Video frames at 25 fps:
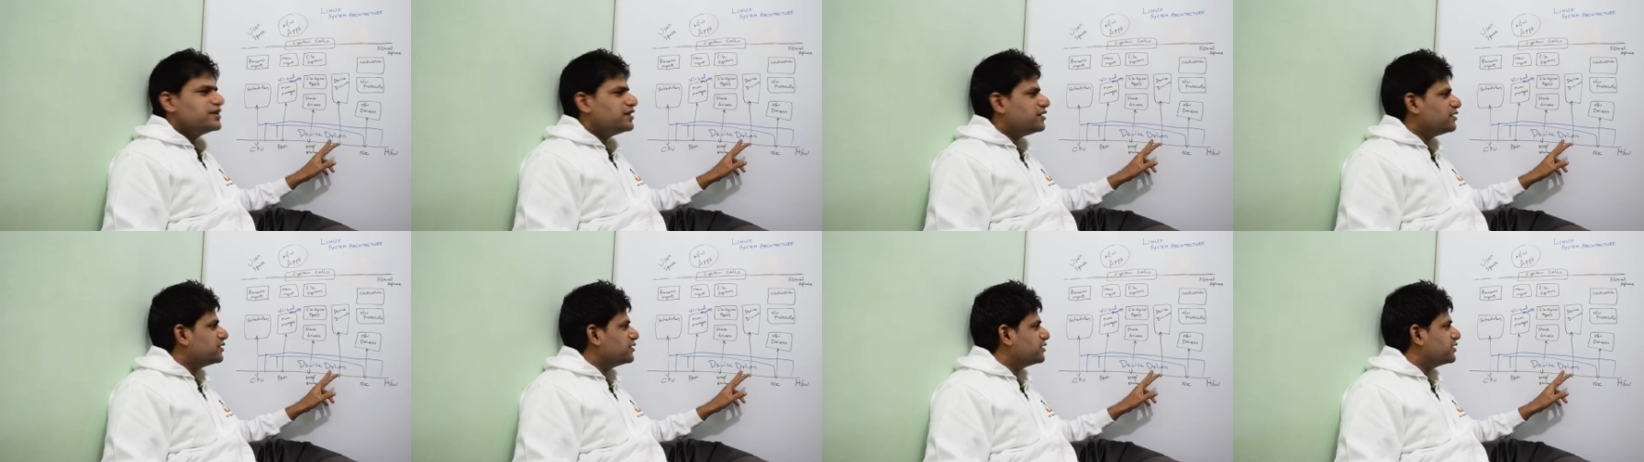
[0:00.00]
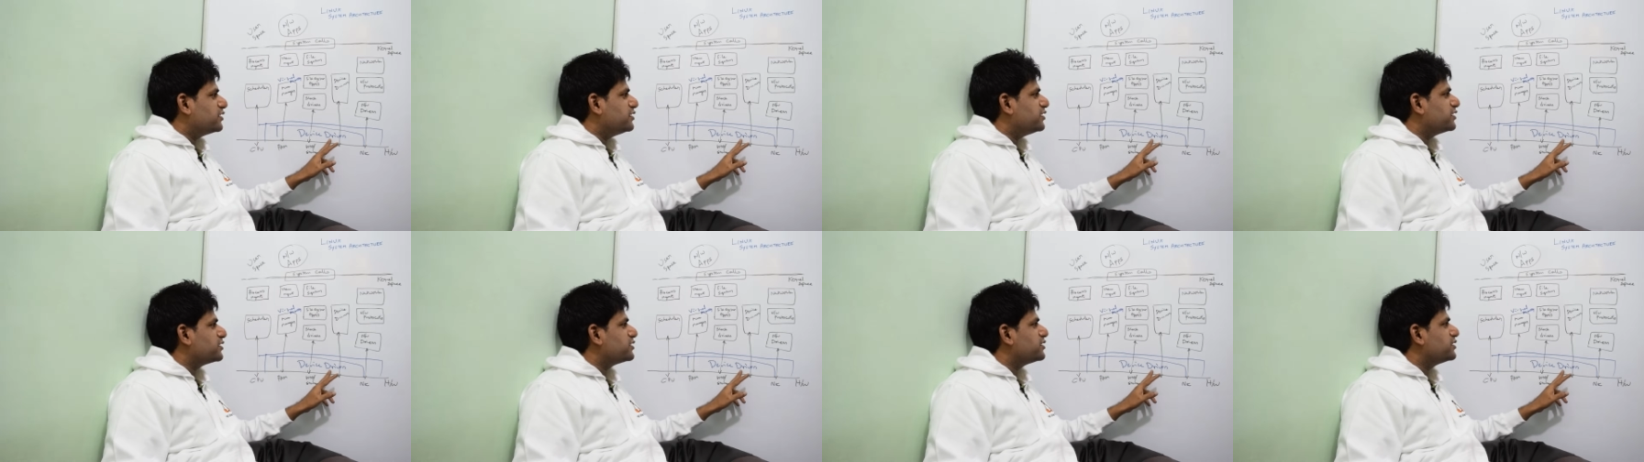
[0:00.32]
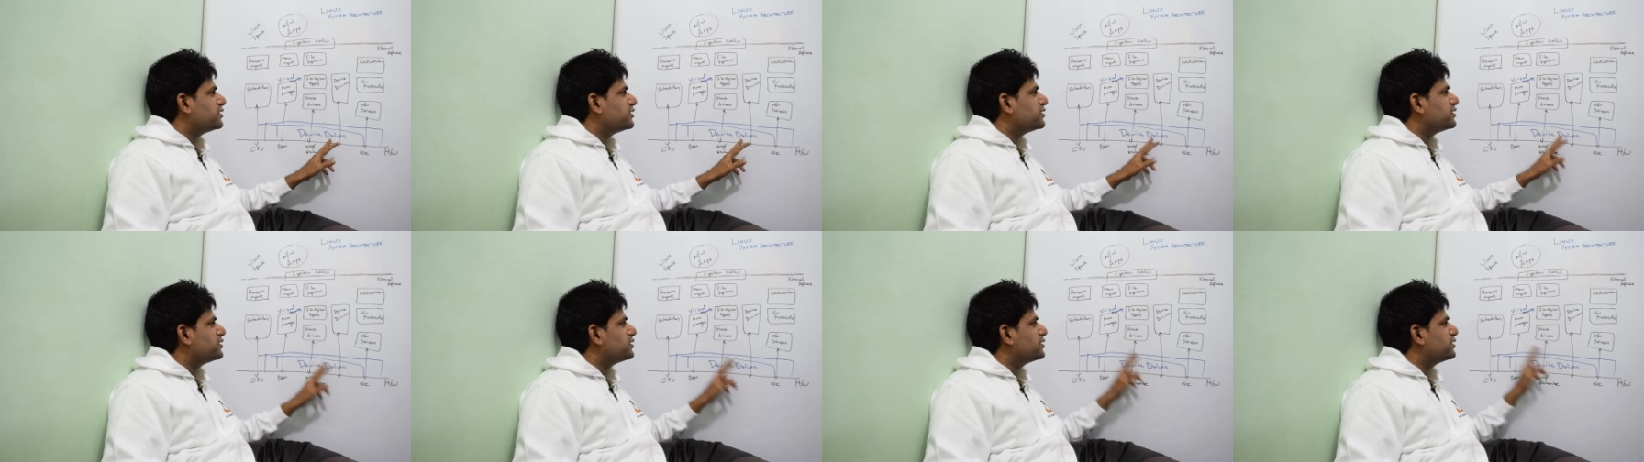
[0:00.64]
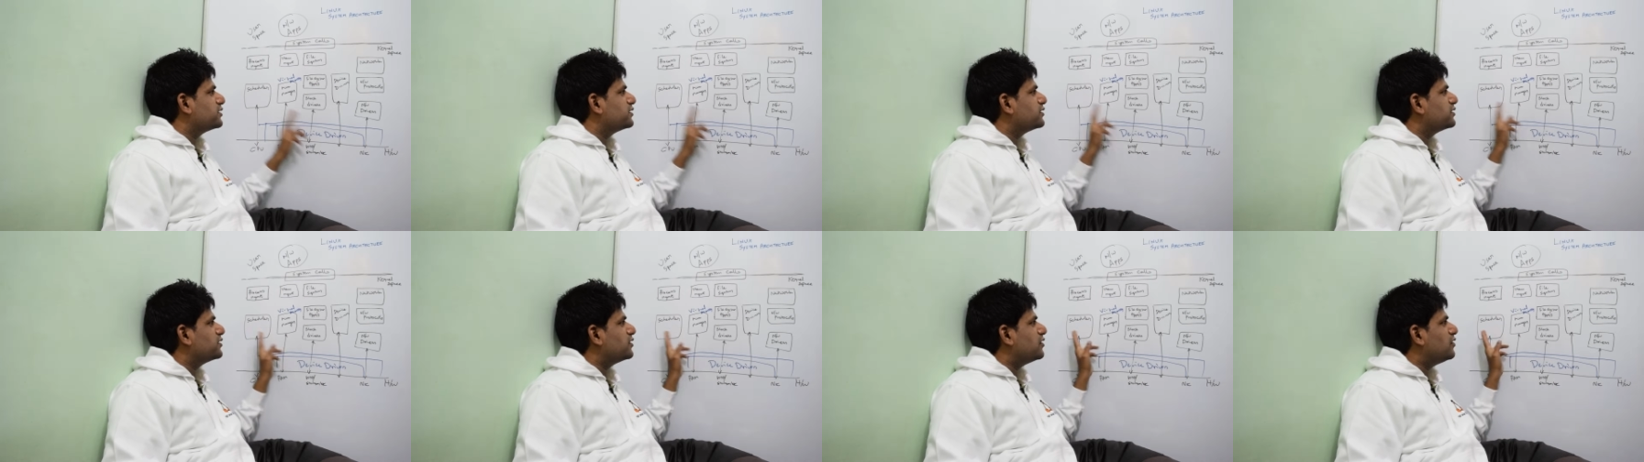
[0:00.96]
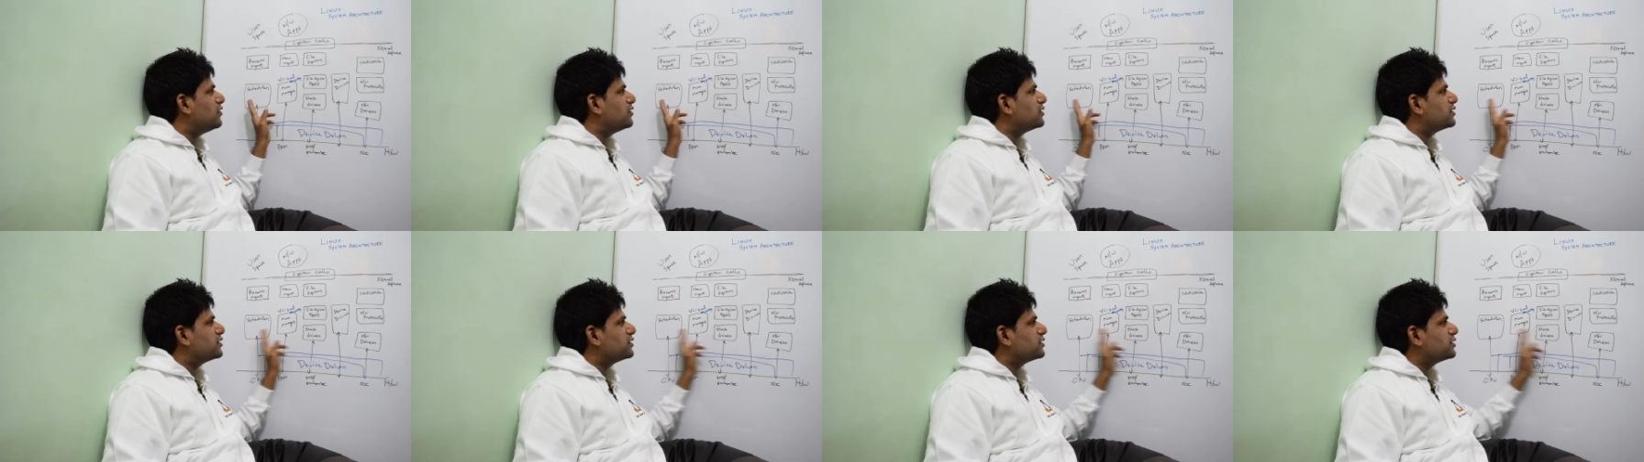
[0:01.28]
The next is
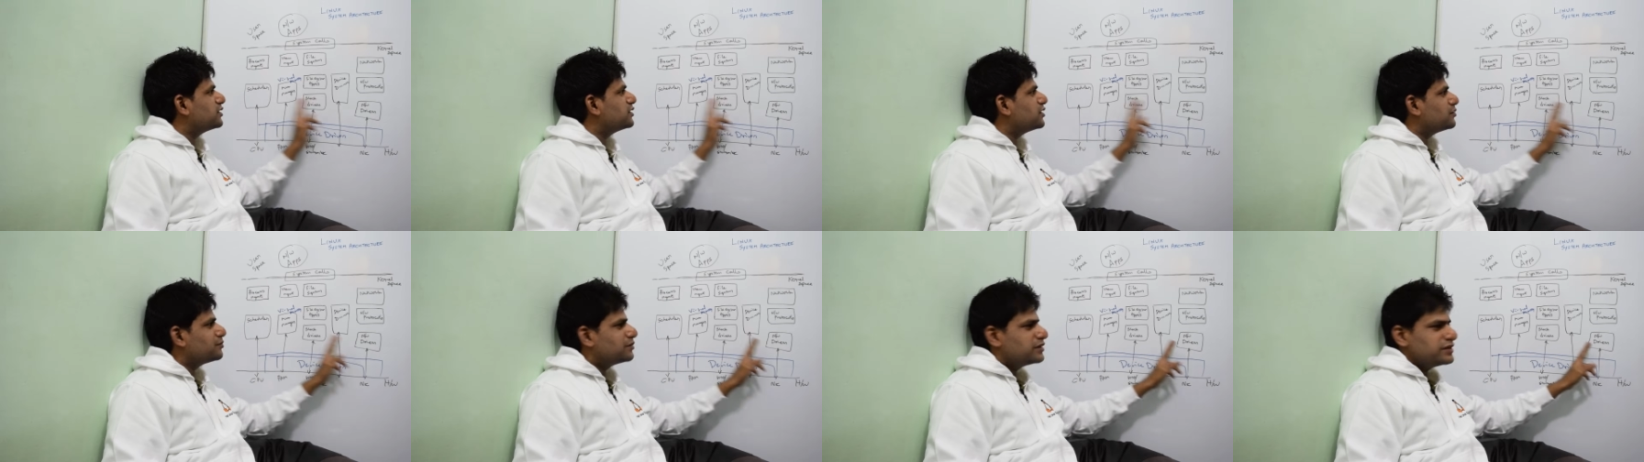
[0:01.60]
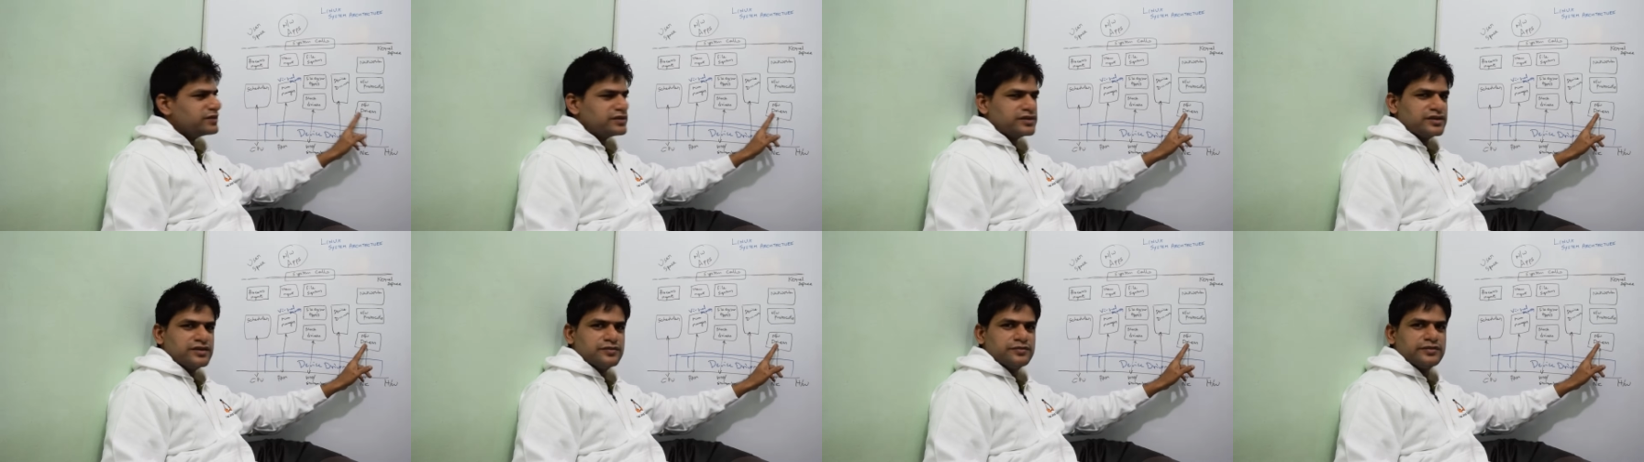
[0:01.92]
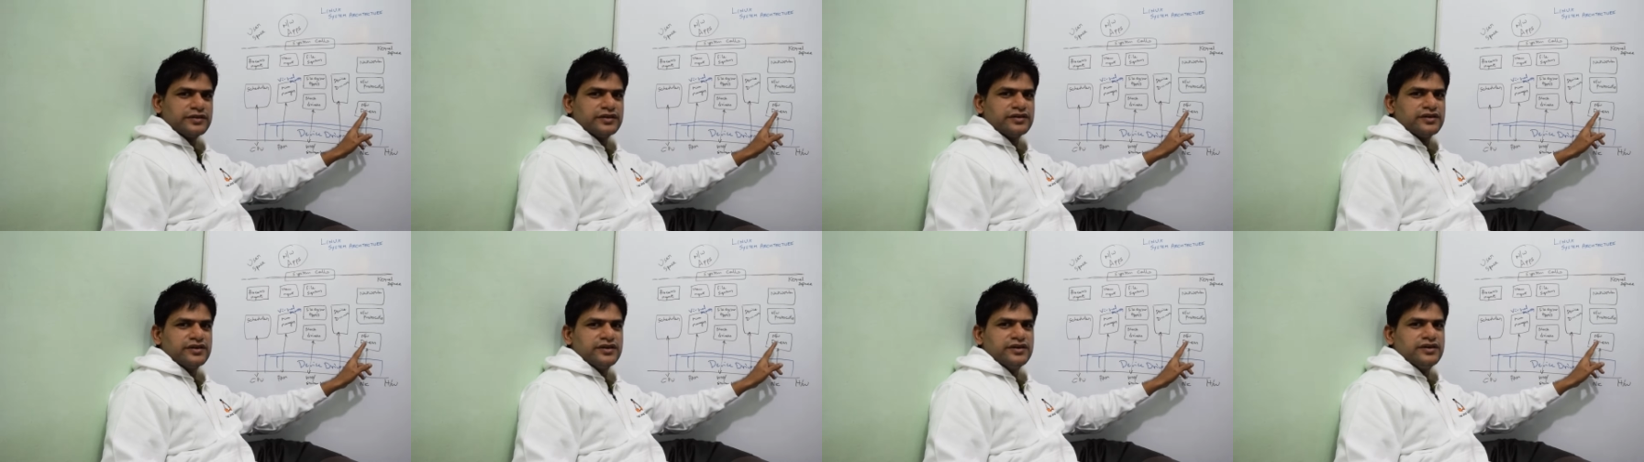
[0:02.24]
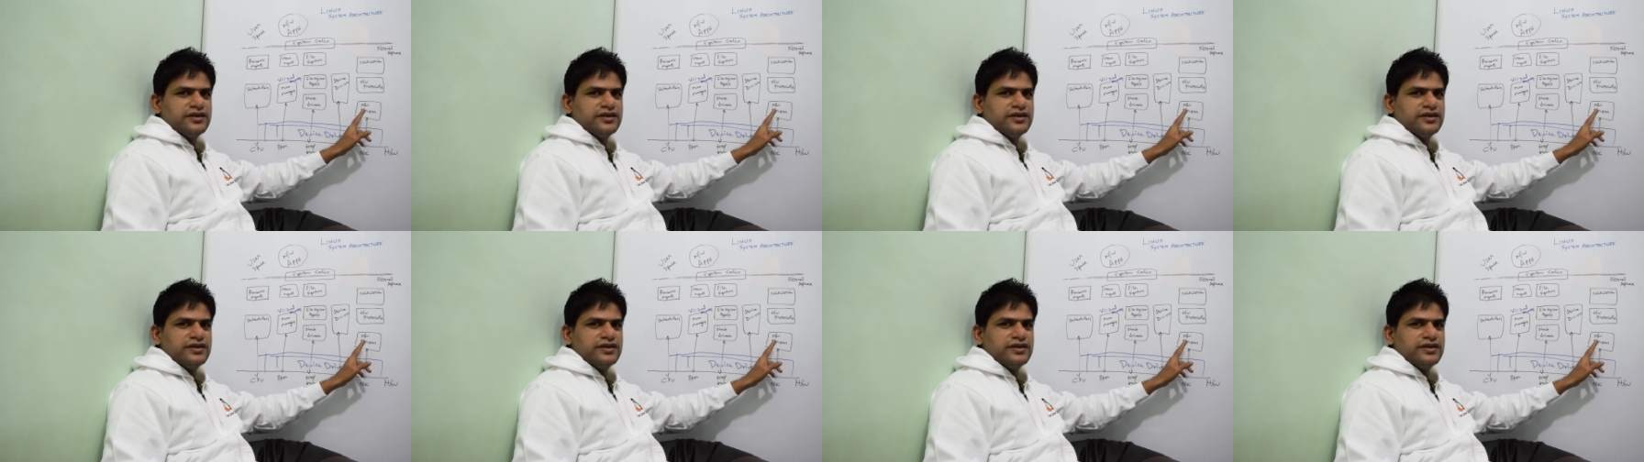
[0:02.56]
all these subsystems